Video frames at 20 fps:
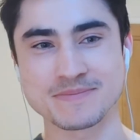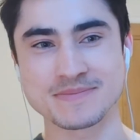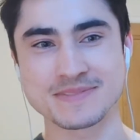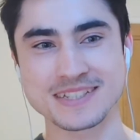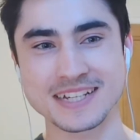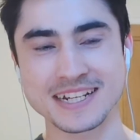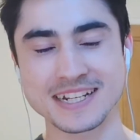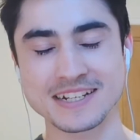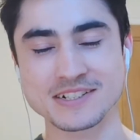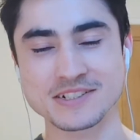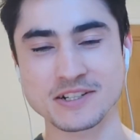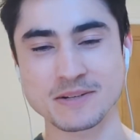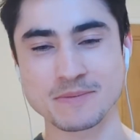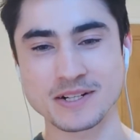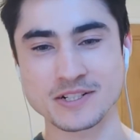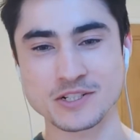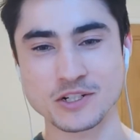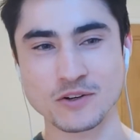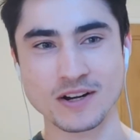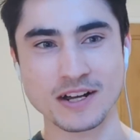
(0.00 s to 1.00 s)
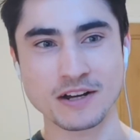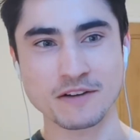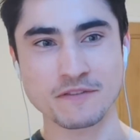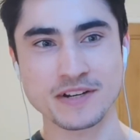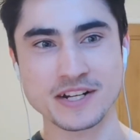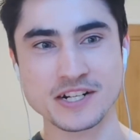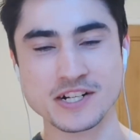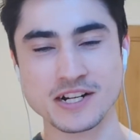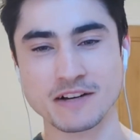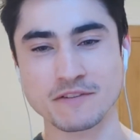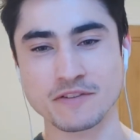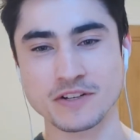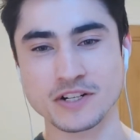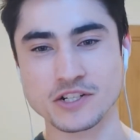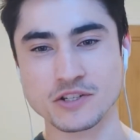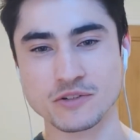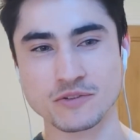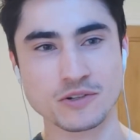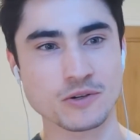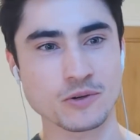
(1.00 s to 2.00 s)
Thank you so much. All right, I'll finish
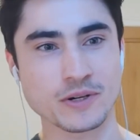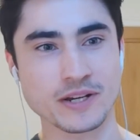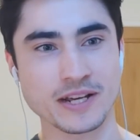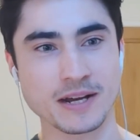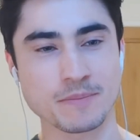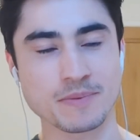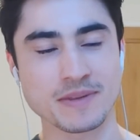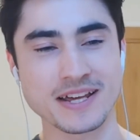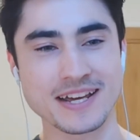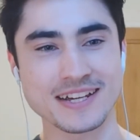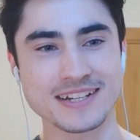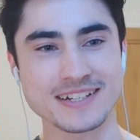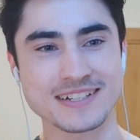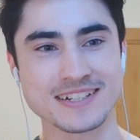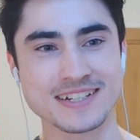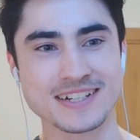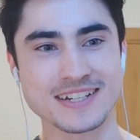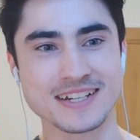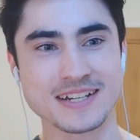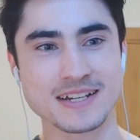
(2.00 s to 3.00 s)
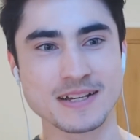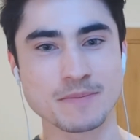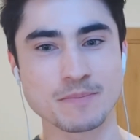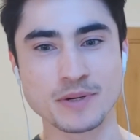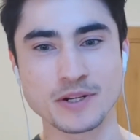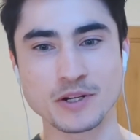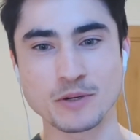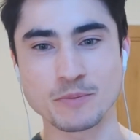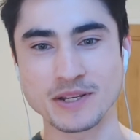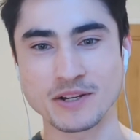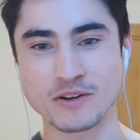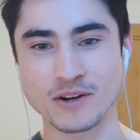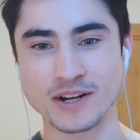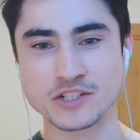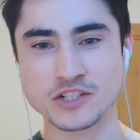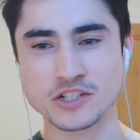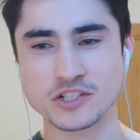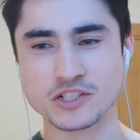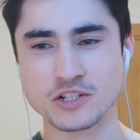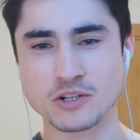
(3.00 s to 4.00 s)
the recording up there. But it'd be great
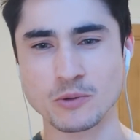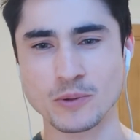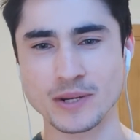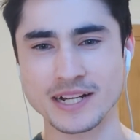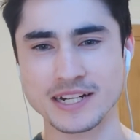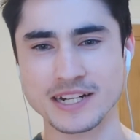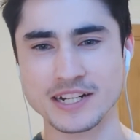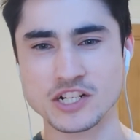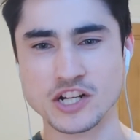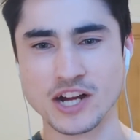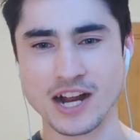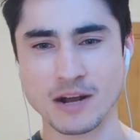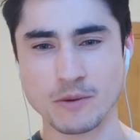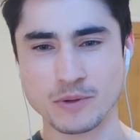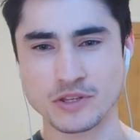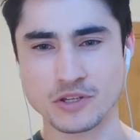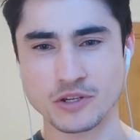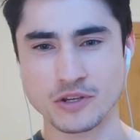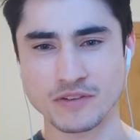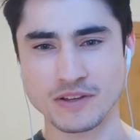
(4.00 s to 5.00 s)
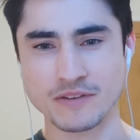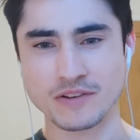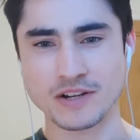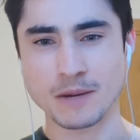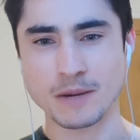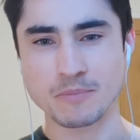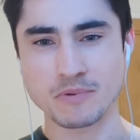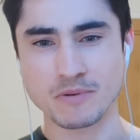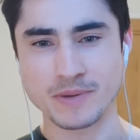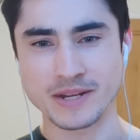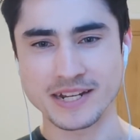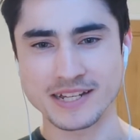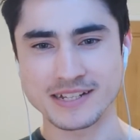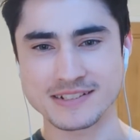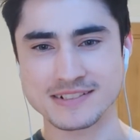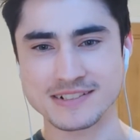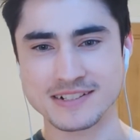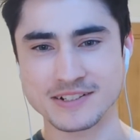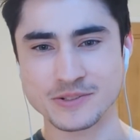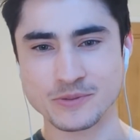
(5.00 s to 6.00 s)
just to quickly chat with you if you have a couple
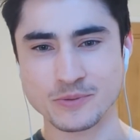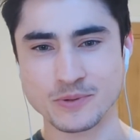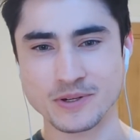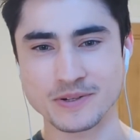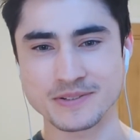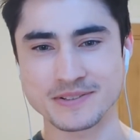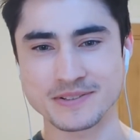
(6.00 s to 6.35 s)
minutes as well.